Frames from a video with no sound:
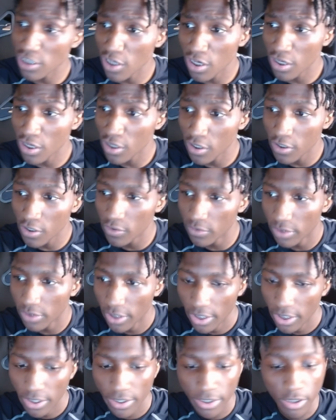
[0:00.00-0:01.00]
Oh,
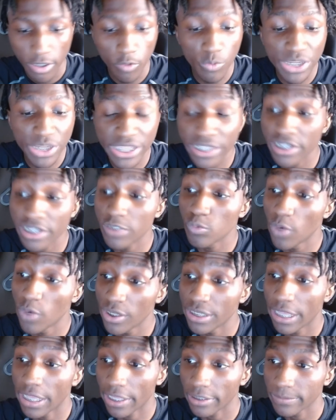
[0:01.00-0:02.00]
a weekend is one
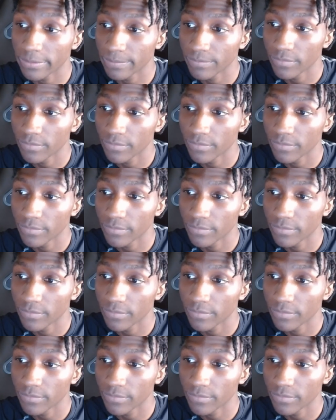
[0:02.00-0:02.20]
day.